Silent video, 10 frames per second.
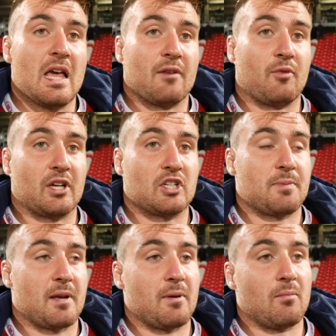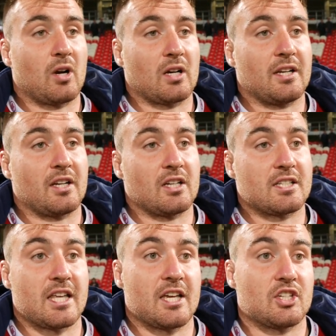if we can just be a bit more clinical
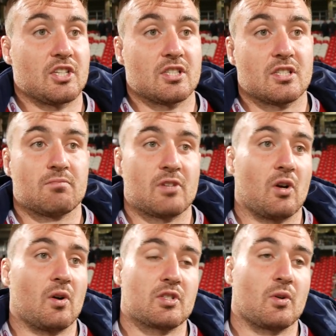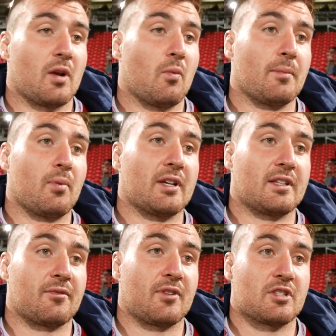at stages, you know, it's only a 1
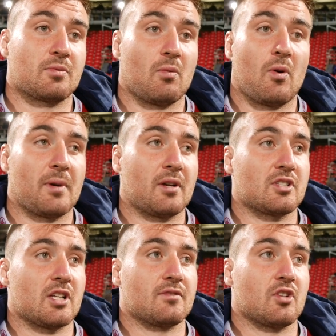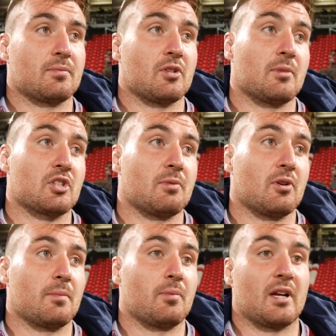point difference. We won't beat ourselves up too much
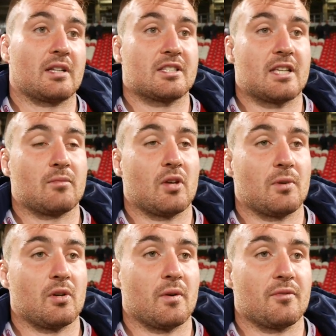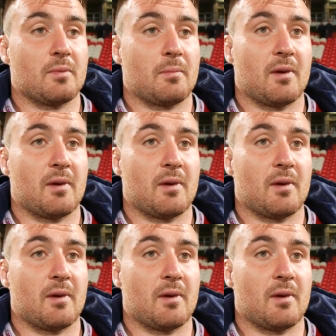about it, but at the same time, we know we have to be